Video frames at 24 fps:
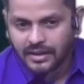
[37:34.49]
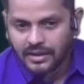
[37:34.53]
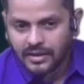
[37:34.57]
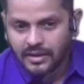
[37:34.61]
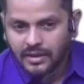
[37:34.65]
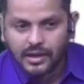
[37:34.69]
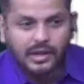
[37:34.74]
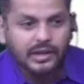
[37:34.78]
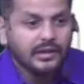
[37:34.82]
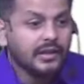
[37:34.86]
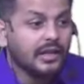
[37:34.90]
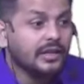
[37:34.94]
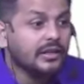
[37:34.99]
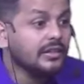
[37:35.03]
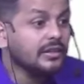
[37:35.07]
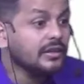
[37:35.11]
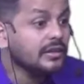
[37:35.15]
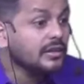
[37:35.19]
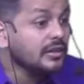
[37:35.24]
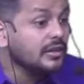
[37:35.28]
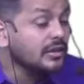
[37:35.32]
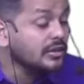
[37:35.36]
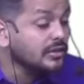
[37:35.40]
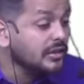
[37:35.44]
And then
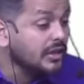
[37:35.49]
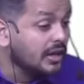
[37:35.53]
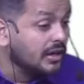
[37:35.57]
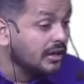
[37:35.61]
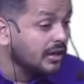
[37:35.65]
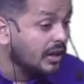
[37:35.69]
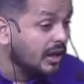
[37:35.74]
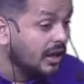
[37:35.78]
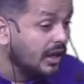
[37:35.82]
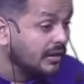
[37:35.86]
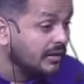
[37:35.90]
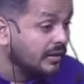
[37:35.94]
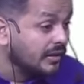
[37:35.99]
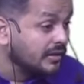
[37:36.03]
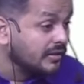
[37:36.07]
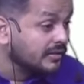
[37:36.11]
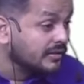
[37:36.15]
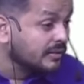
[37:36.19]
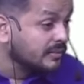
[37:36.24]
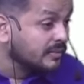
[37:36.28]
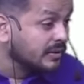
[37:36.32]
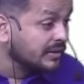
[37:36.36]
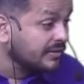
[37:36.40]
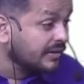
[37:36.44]
in that law, there is
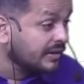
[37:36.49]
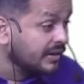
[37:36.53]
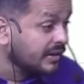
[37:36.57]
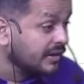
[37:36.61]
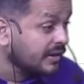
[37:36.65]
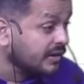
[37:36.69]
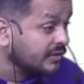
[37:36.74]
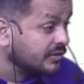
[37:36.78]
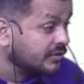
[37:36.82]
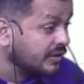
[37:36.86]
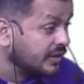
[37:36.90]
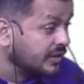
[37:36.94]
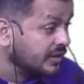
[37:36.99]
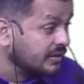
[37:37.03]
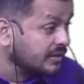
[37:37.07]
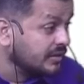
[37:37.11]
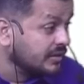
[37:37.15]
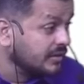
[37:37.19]
something very interesting.